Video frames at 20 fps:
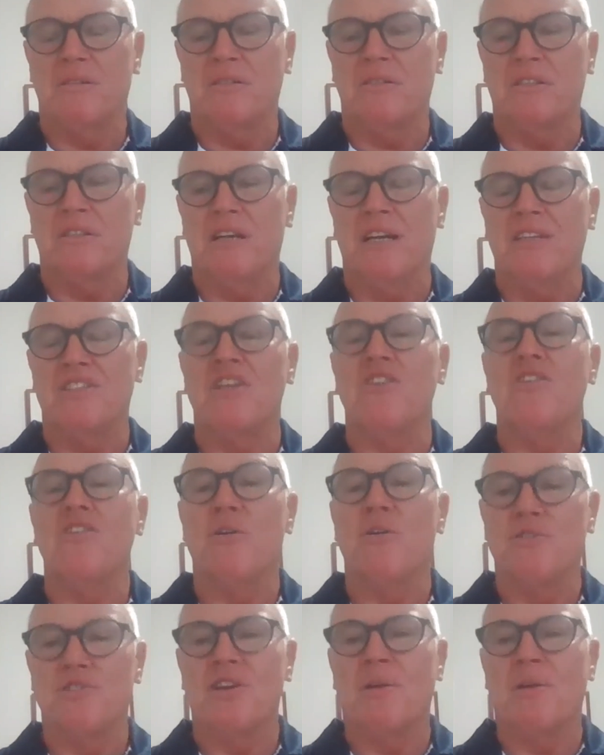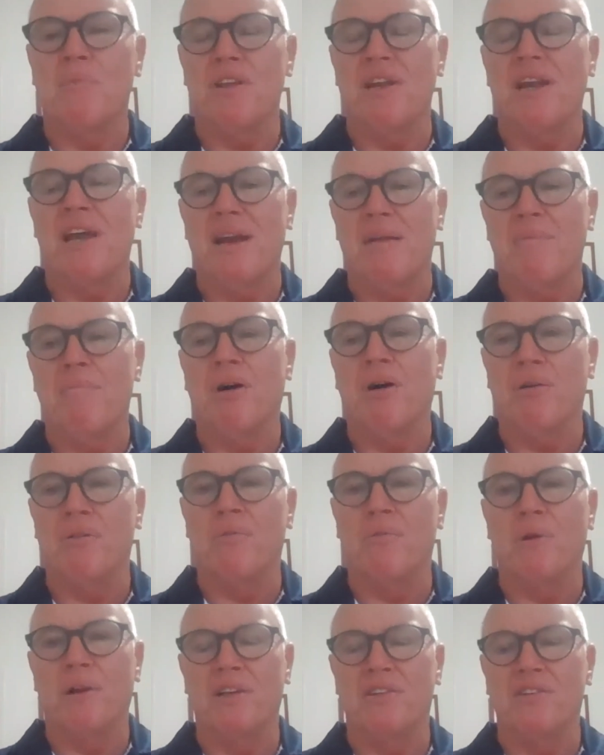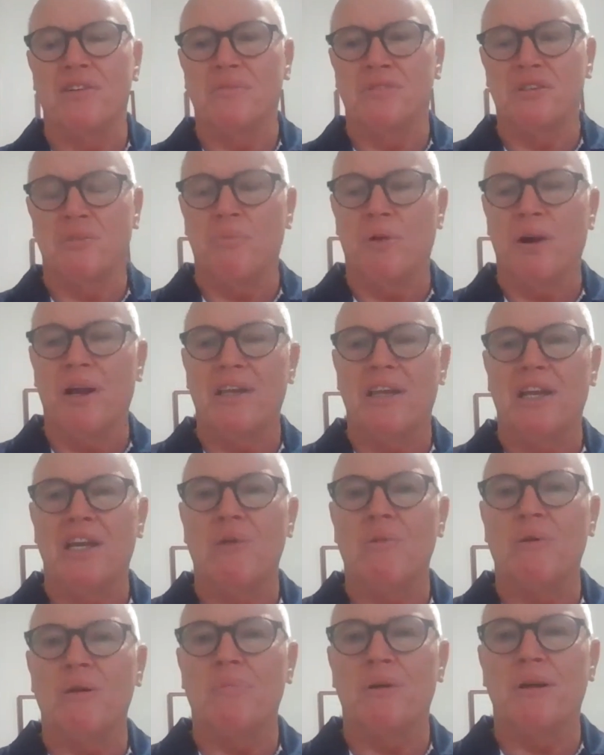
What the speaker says: you had to know someone that had a boat really to break into it.